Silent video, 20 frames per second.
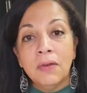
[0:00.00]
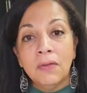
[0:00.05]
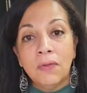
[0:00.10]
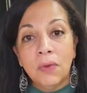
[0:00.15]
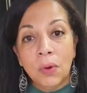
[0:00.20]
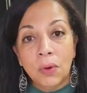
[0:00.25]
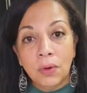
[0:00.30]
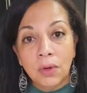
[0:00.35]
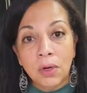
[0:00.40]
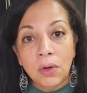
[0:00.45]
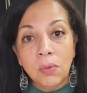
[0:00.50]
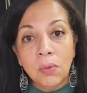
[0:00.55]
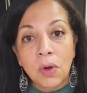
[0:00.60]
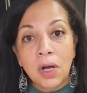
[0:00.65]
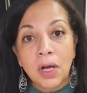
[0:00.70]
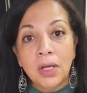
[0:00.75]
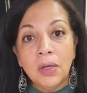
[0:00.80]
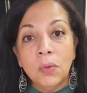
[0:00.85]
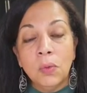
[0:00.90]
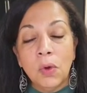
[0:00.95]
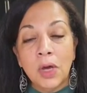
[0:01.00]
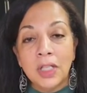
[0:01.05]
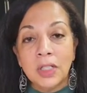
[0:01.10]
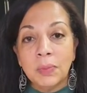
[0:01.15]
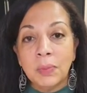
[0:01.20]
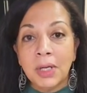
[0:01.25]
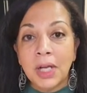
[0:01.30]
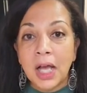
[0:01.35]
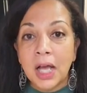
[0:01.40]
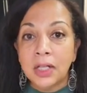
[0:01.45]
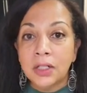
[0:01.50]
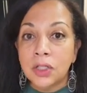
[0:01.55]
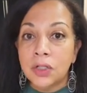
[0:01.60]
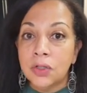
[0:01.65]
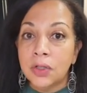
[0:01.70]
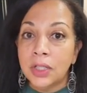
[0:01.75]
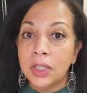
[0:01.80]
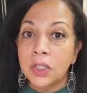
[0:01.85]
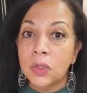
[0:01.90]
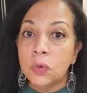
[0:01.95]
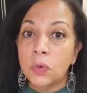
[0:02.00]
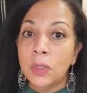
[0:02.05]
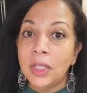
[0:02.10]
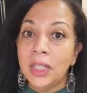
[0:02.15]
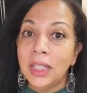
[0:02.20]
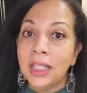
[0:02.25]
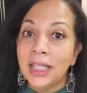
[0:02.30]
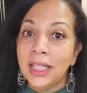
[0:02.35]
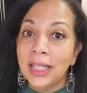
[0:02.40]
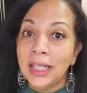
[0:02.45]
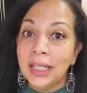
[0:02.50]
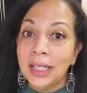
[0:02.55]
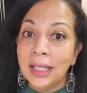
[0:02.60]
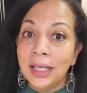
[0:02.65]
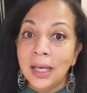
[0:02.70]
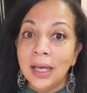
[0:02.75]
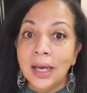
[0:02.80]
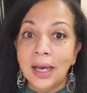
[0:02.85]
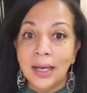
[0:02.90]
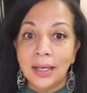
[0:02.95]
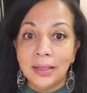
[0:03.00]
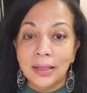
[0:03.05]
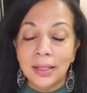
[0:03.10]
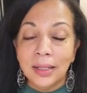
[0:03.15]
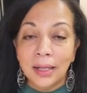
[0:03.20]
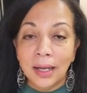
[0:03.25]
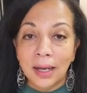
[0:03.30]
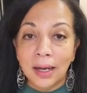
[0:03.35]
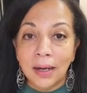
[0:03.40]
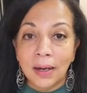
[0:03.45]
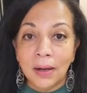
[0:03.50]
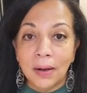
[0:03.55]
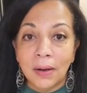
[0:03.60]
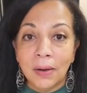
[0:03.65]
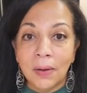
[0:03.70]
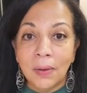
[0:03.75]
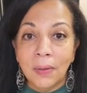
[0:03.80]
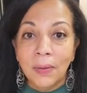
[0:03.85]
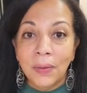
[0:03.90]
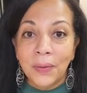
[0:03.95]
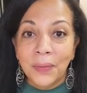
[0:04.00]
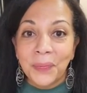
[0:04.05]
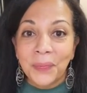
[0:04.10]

401 West Pecan Street, Suite E as in Echo,